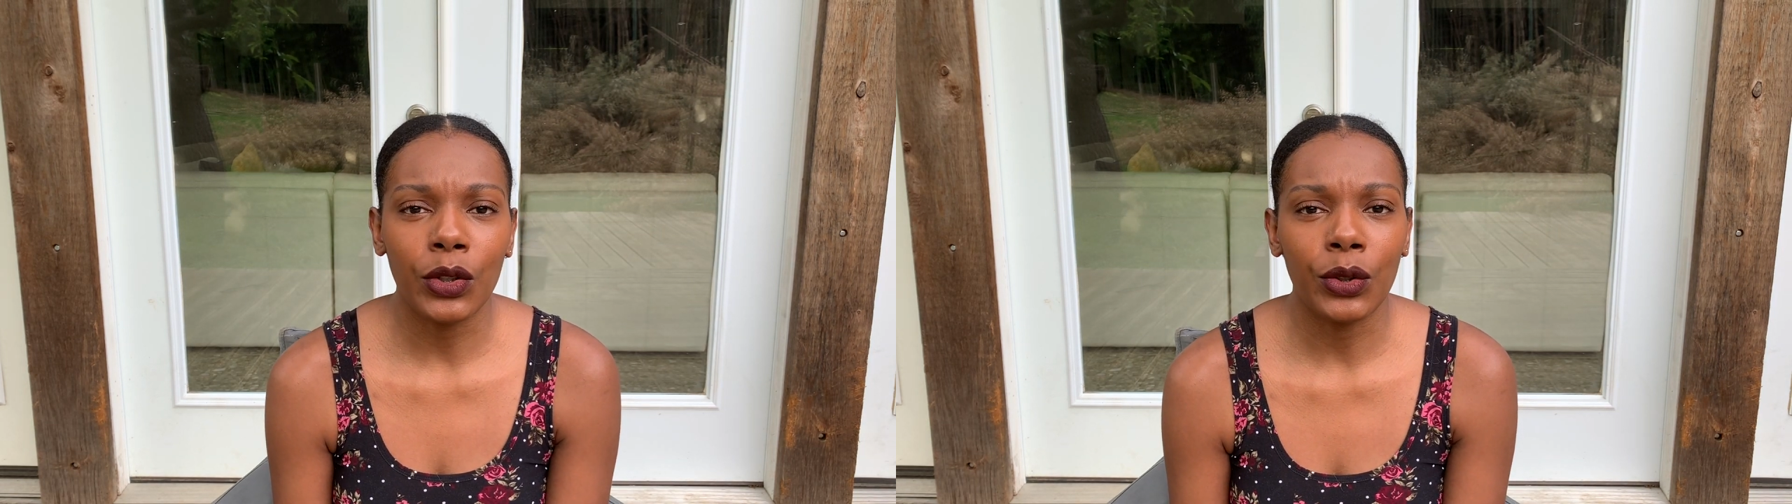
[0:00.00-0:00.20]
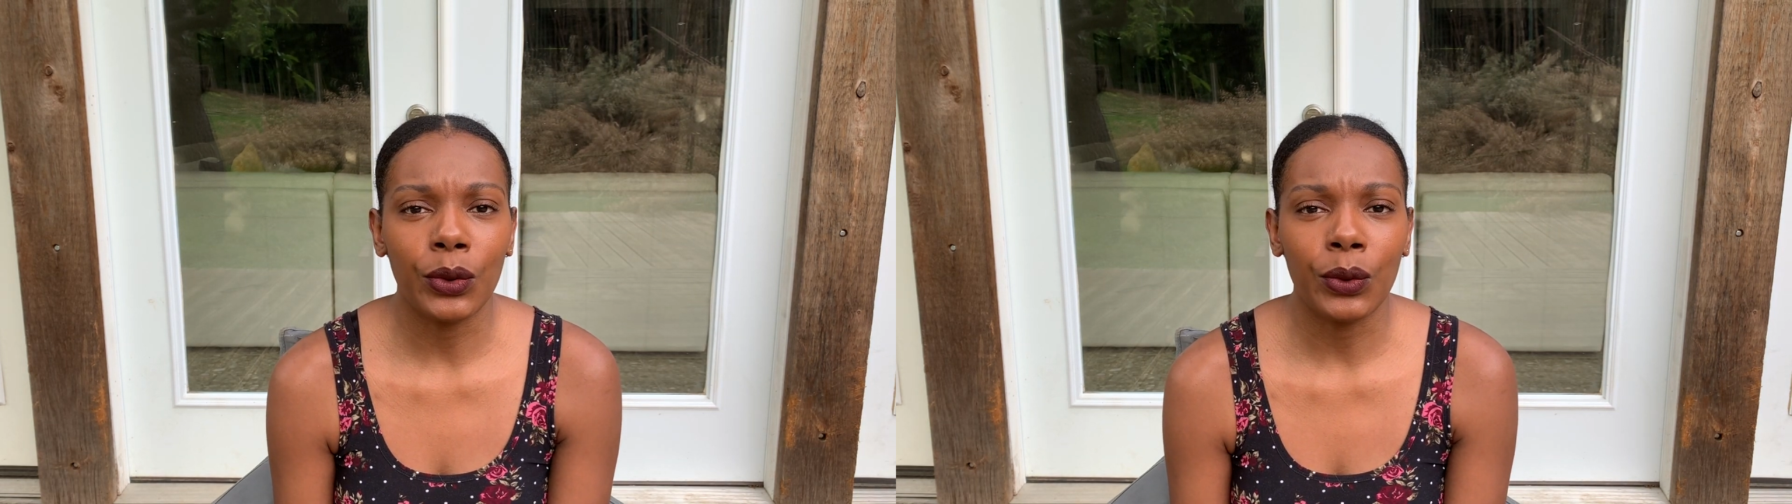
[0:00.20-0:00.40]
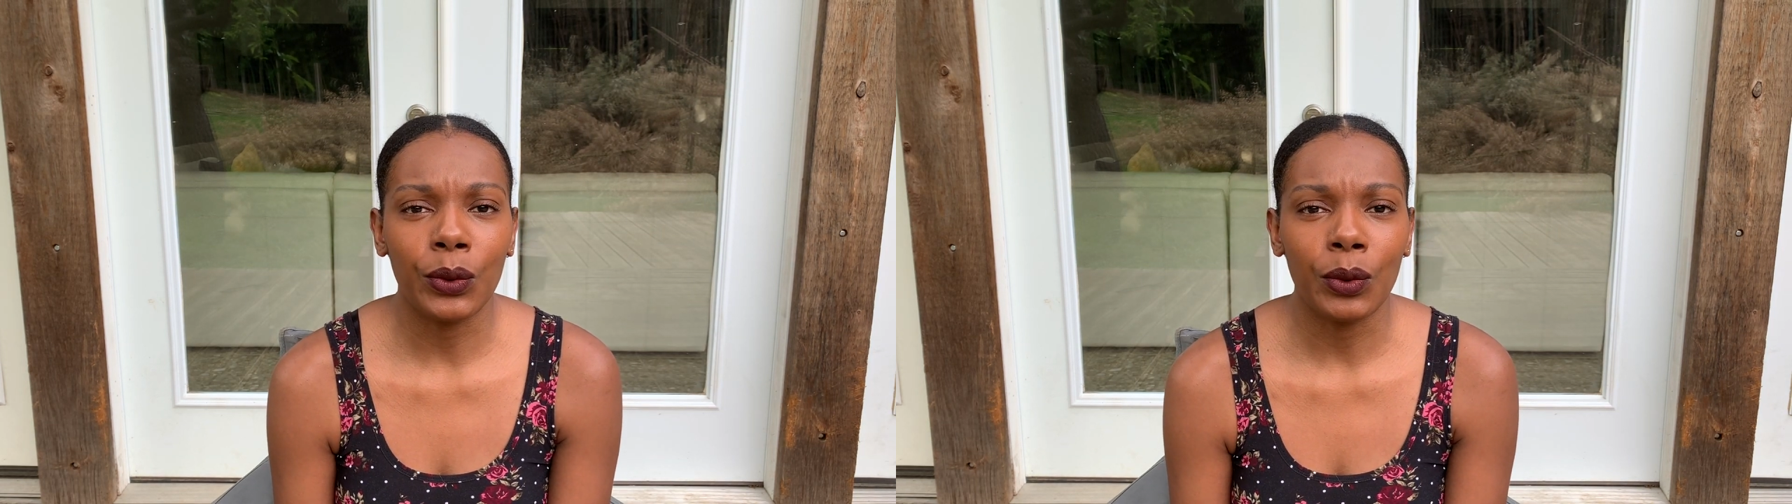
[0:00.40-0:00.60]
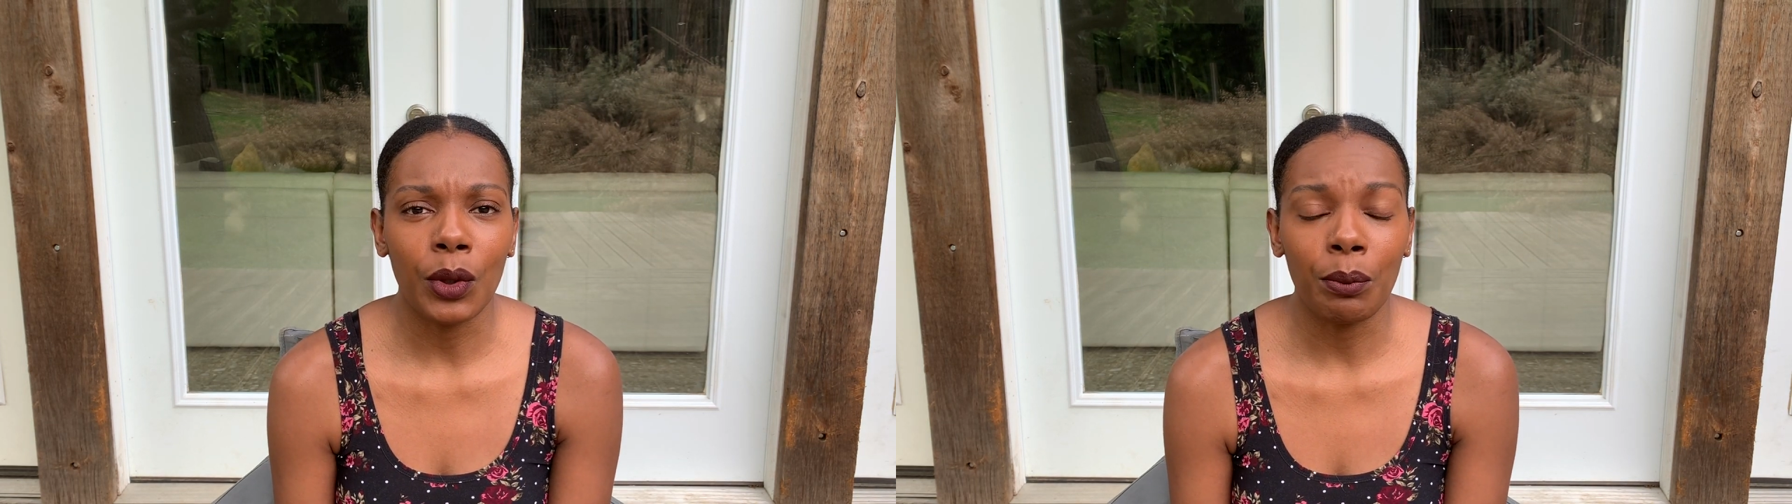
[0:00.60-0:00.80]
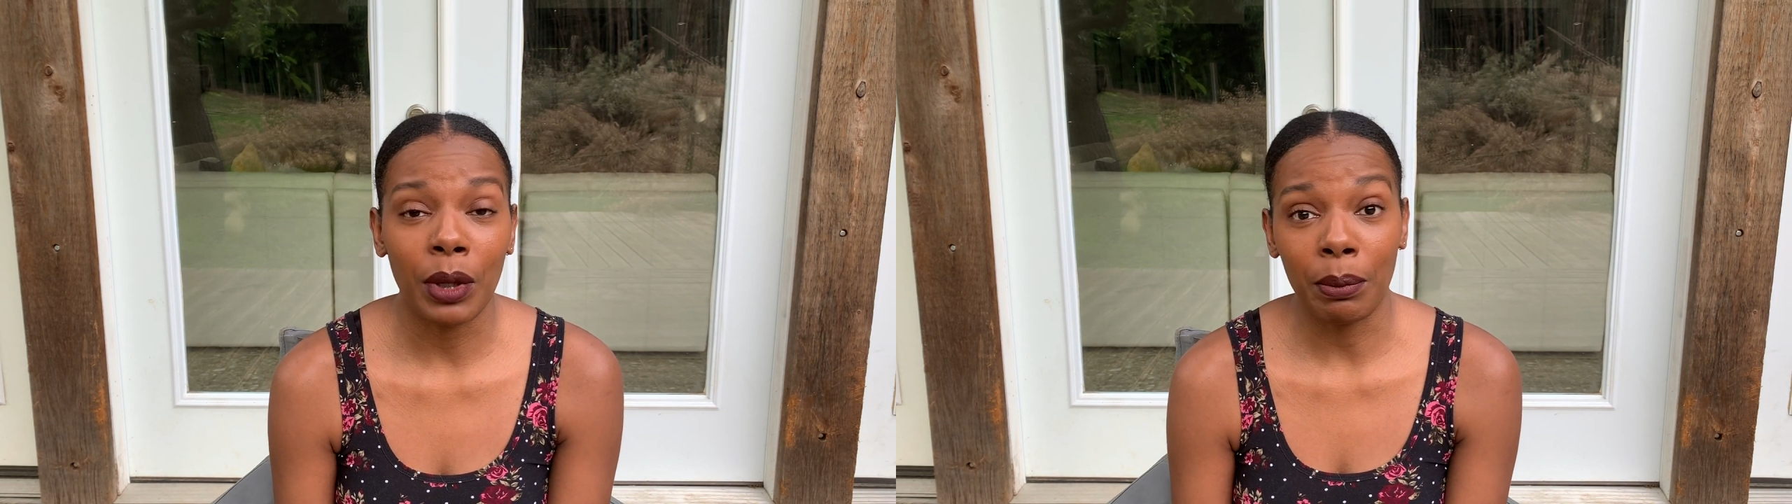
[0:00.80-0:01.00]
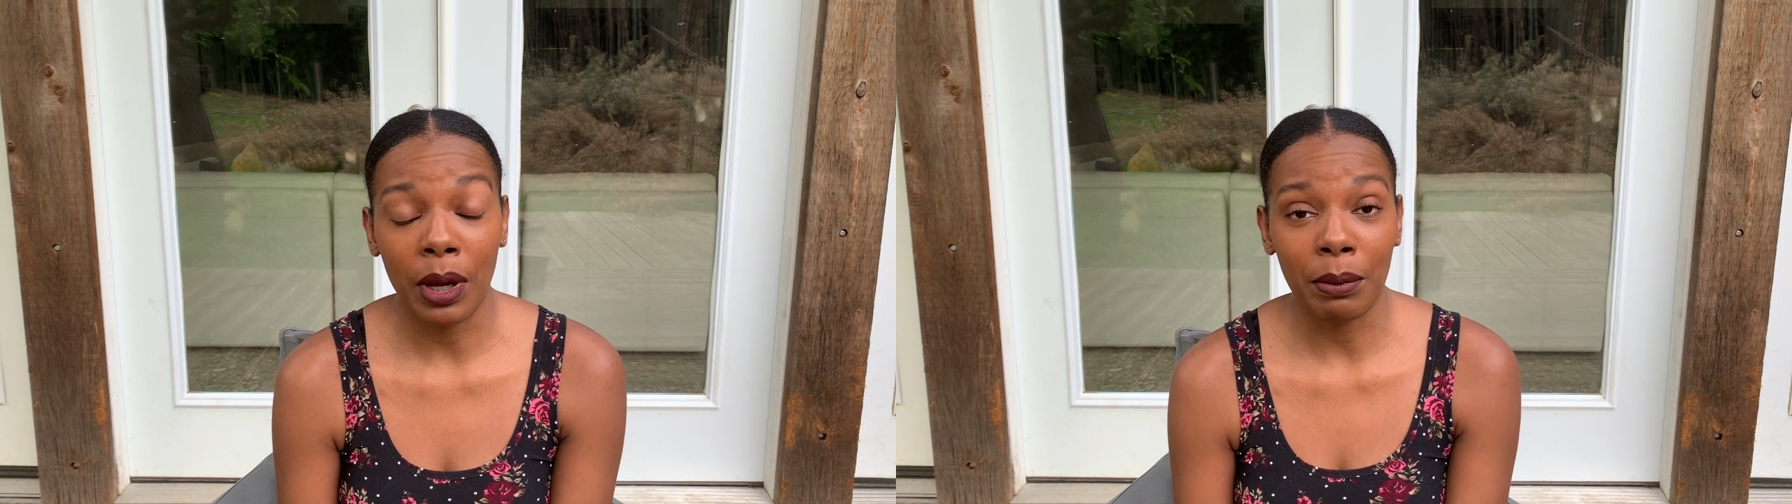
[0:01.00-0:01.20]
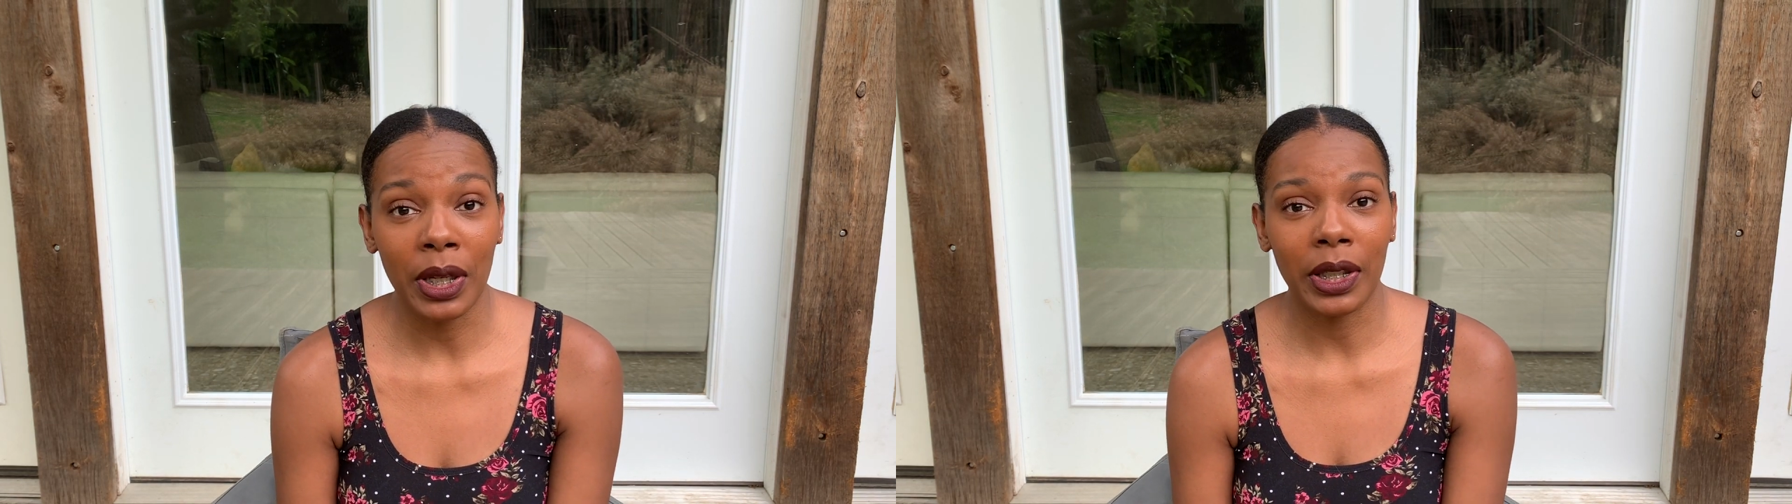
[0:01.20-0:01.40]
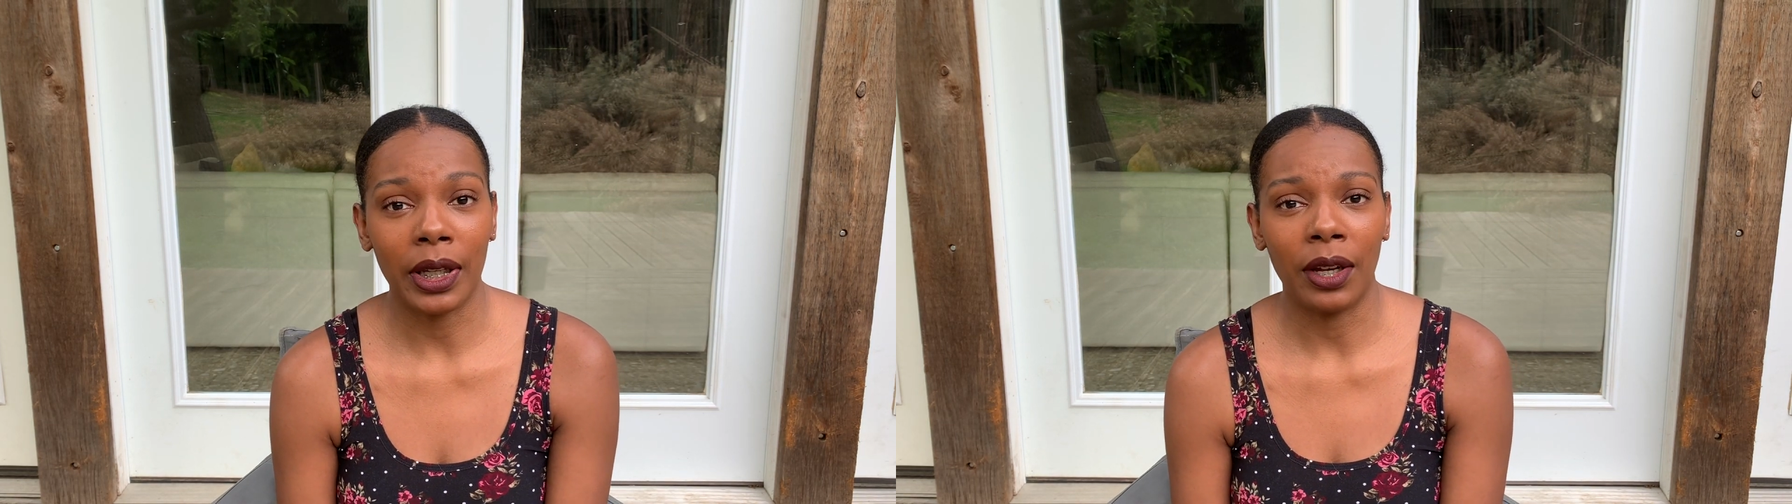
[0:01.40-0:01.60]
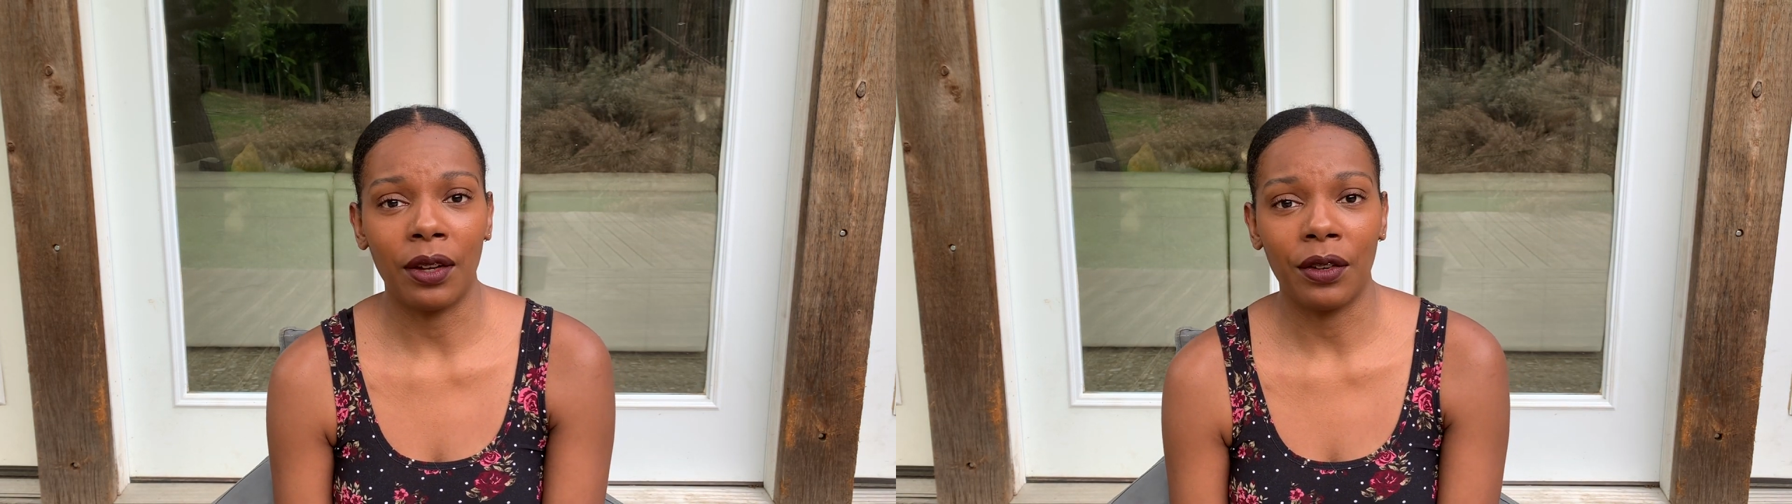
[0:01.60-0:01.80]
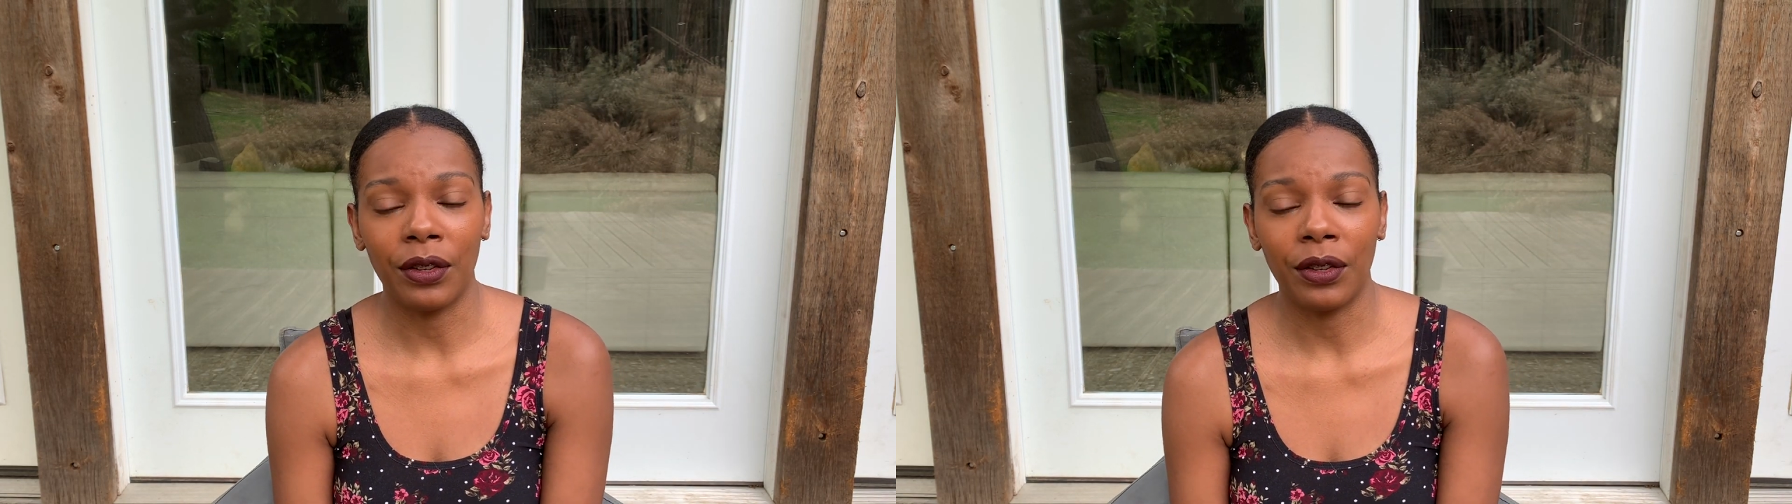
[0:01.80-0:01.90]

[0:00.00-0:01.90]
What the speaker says: to be by myself.